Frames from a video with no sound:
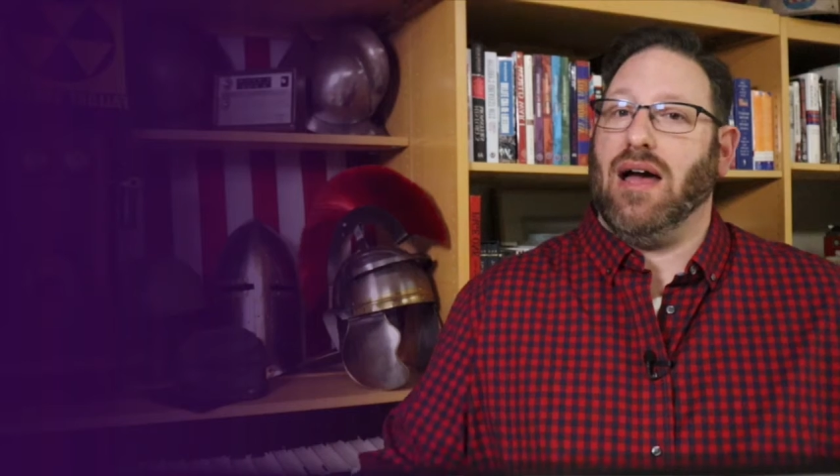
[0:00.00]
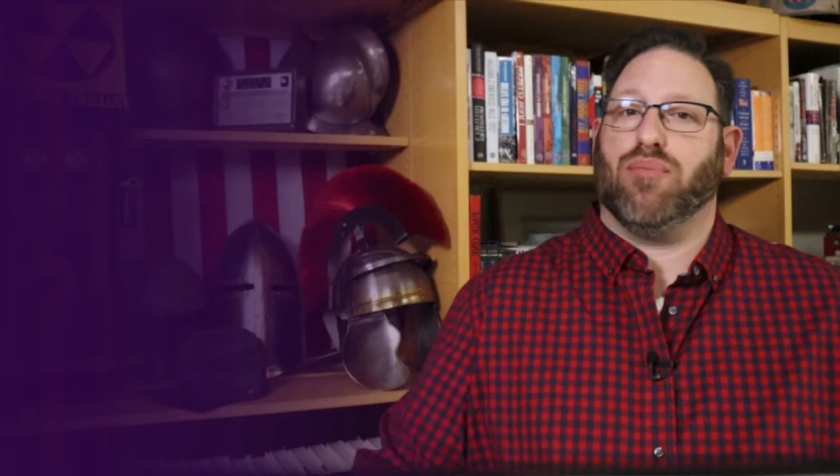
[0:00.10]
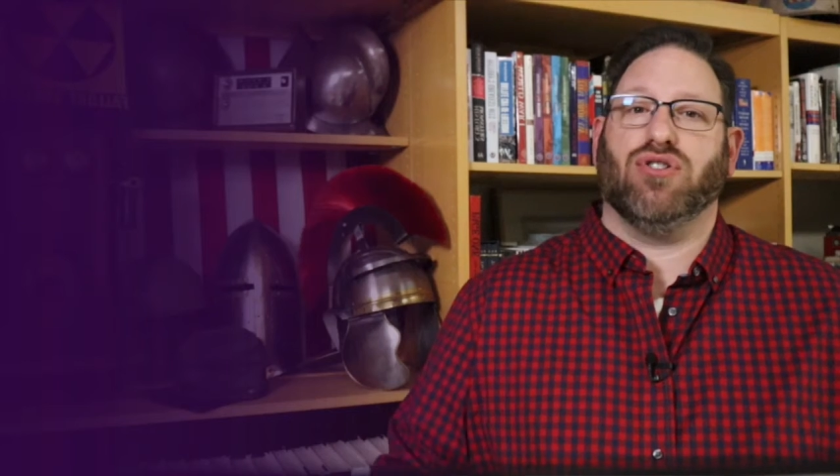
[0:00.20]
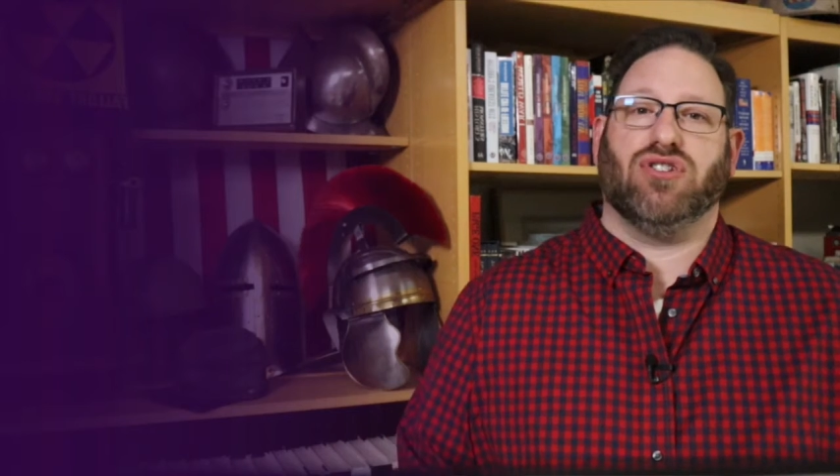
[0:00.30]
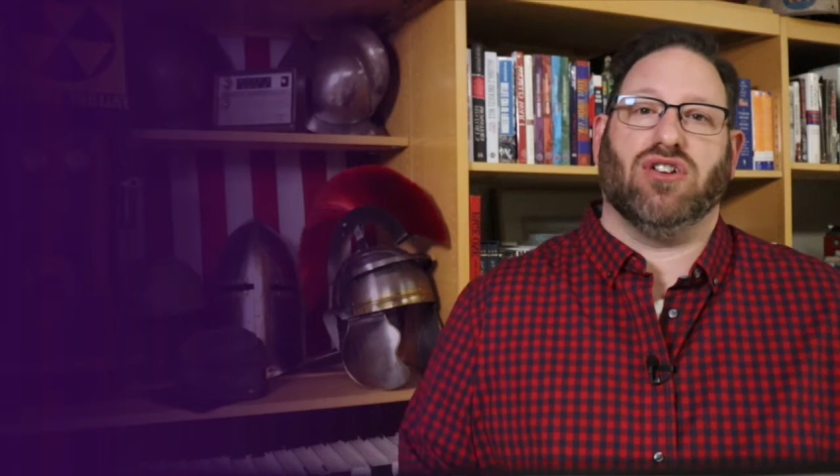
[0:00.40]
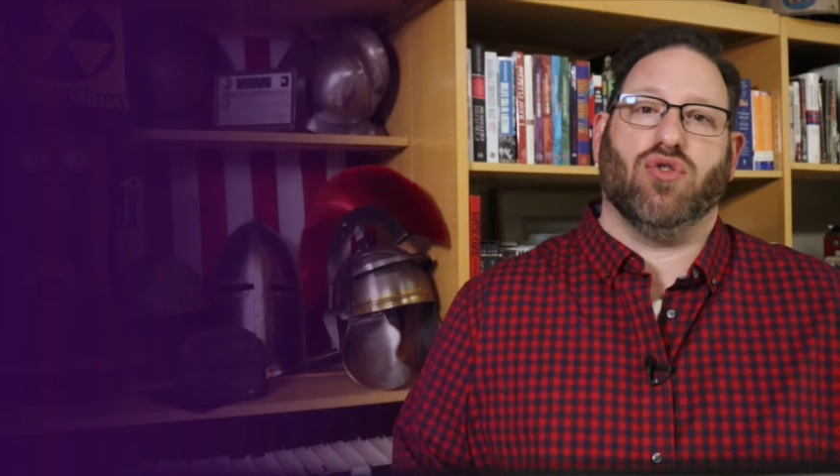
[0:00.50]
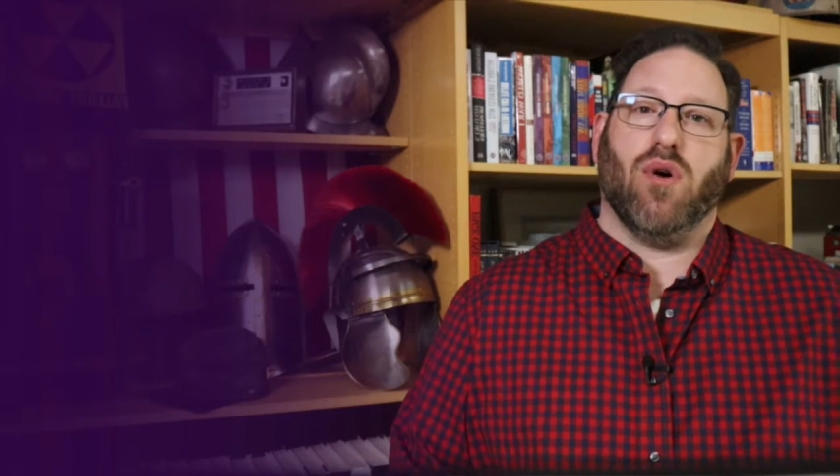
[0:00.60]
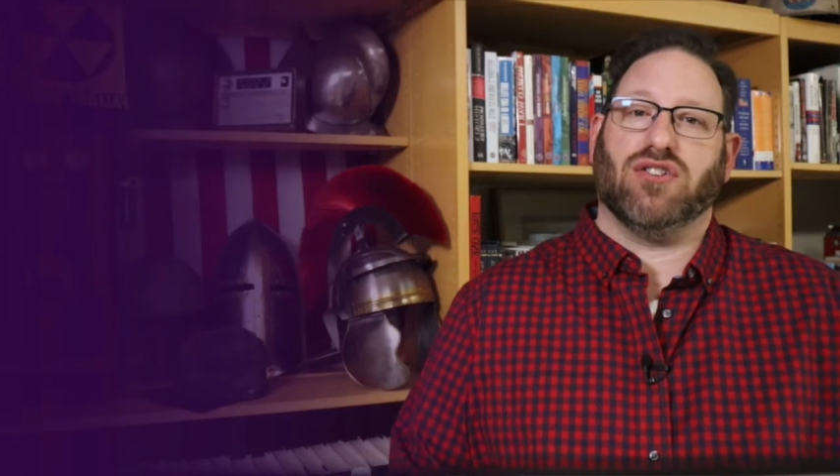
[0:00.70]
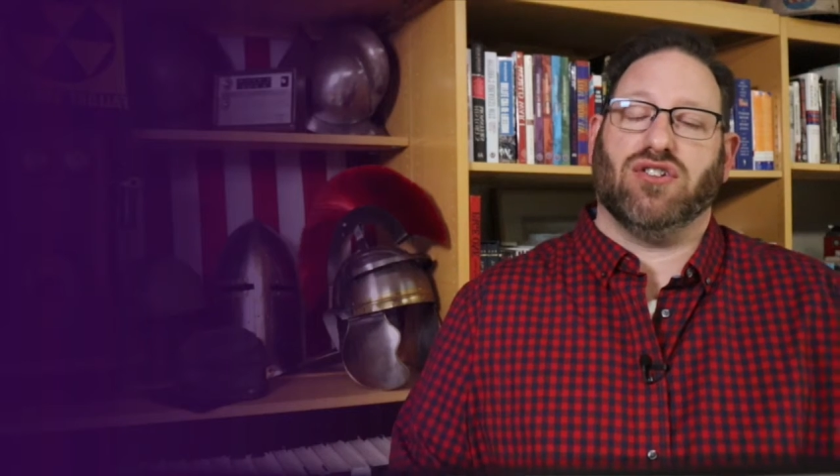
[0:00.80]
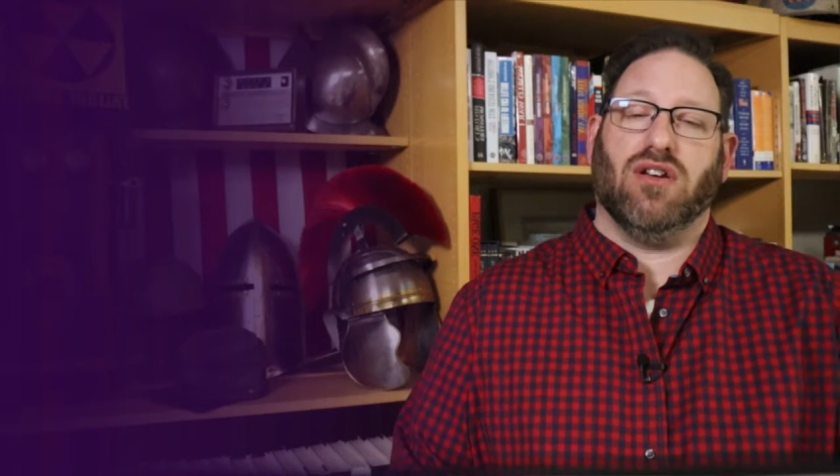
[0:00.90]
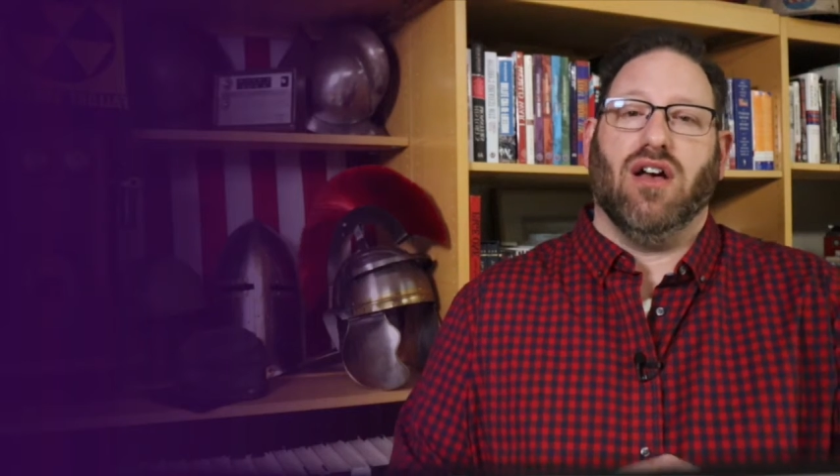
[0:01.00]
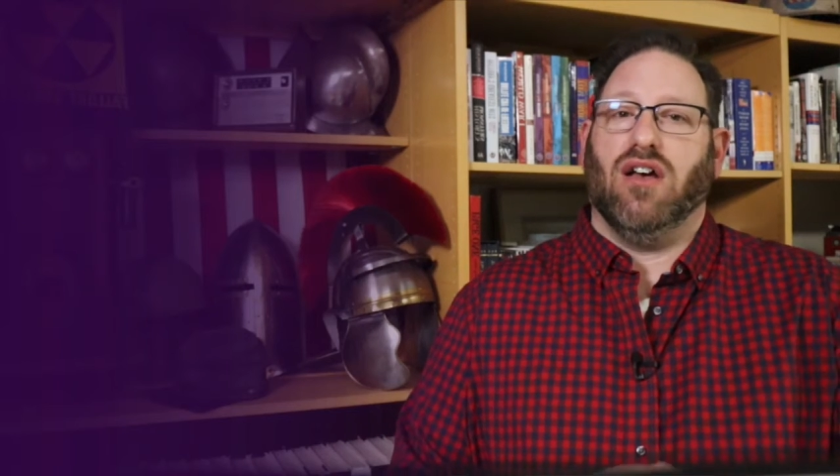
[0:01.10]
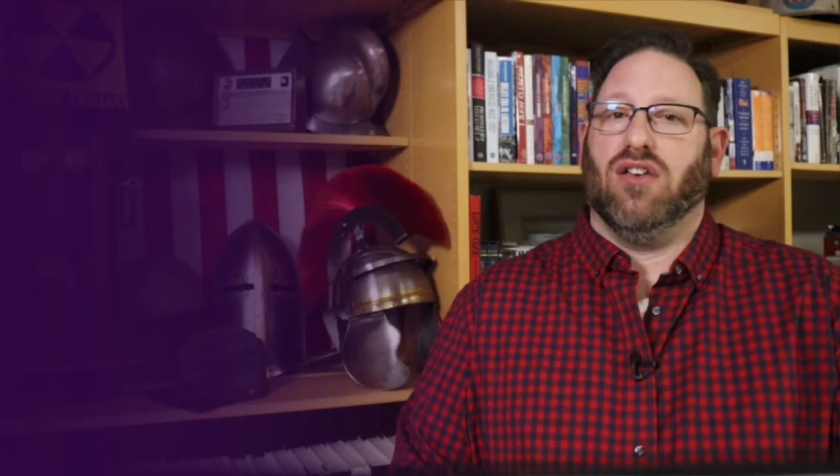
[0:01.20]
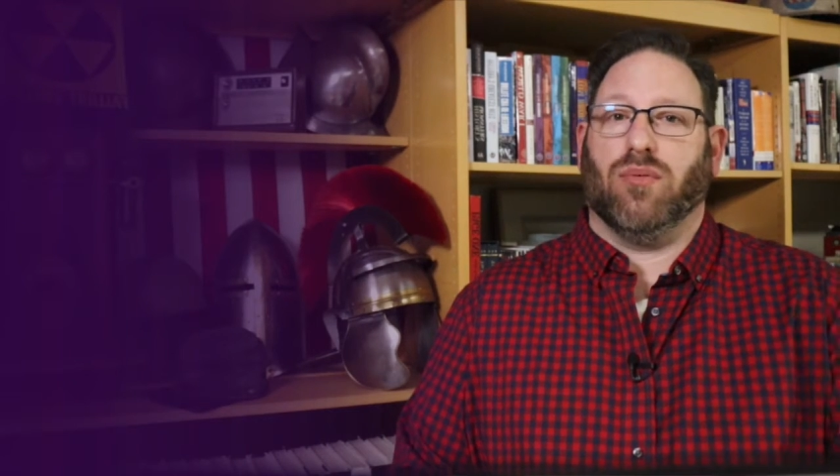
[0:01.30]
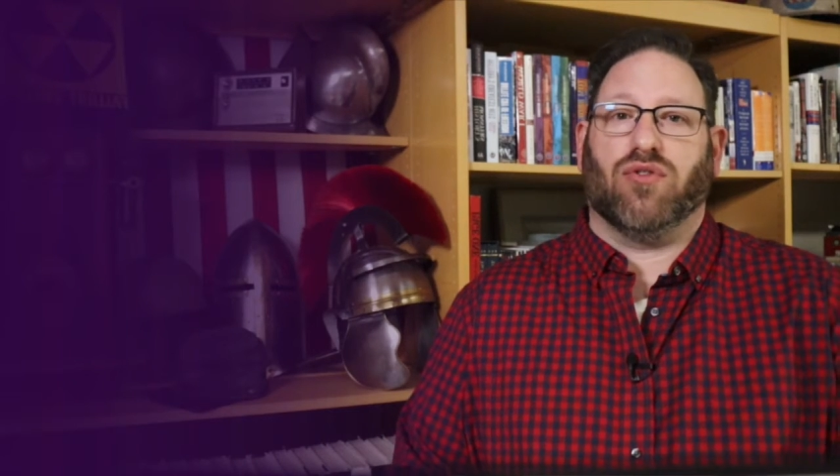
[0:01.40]
I appreciate you watching.
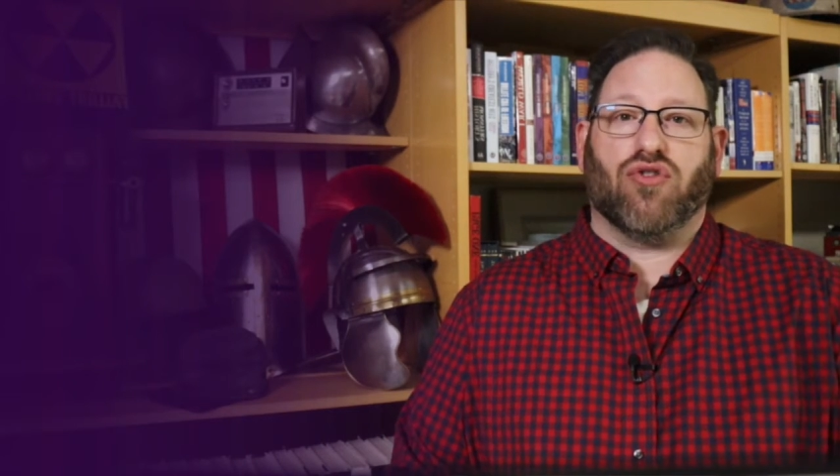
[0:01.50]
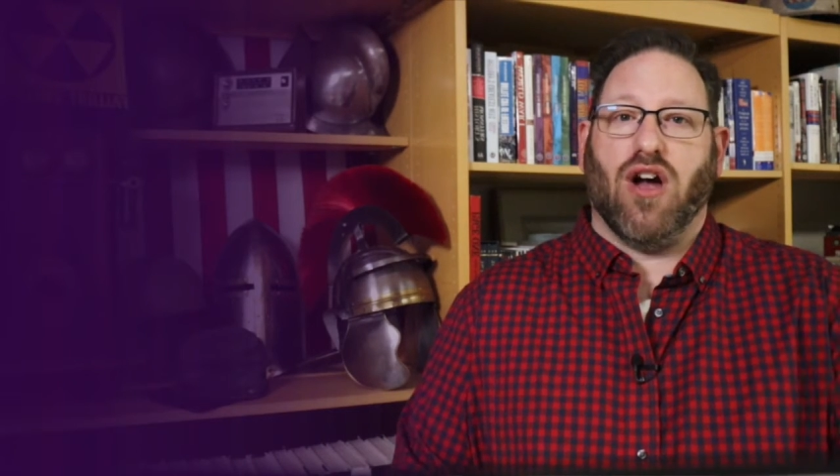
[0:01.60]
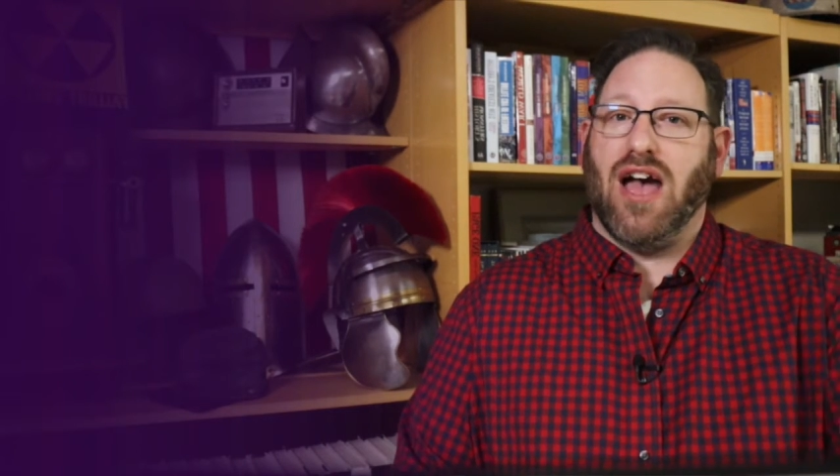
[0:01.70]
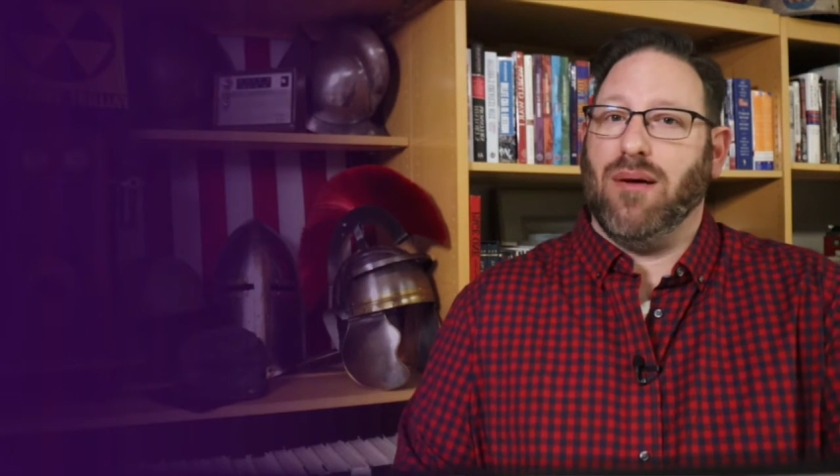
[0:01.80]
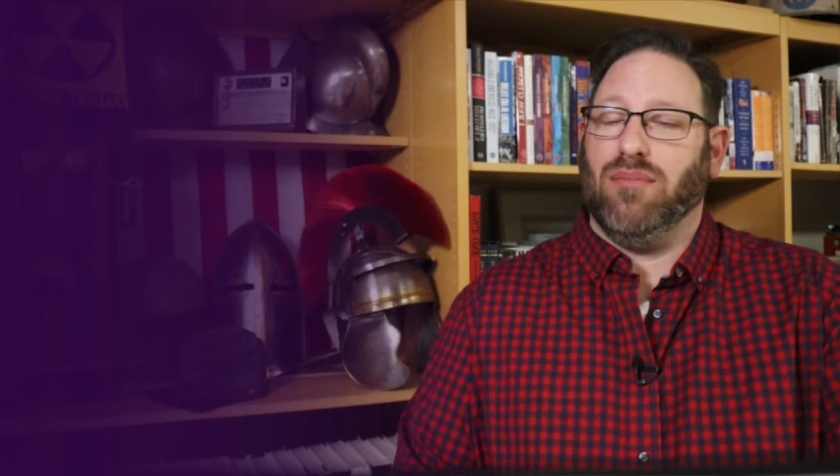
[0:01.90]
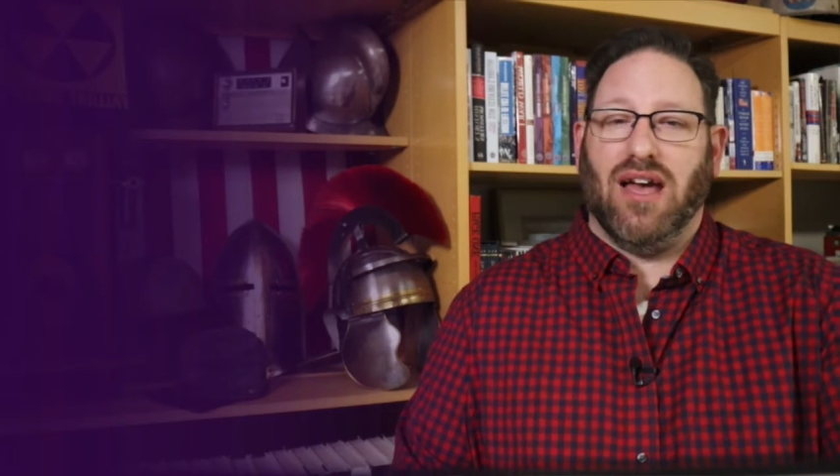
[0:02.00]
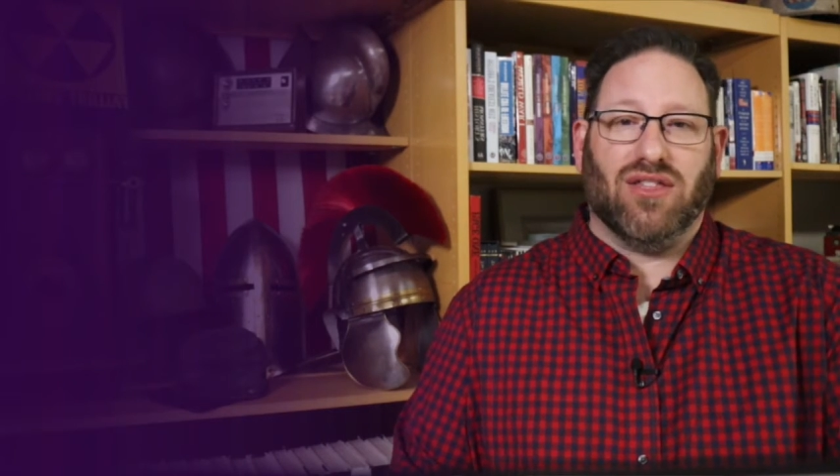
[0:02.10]
Subscribe,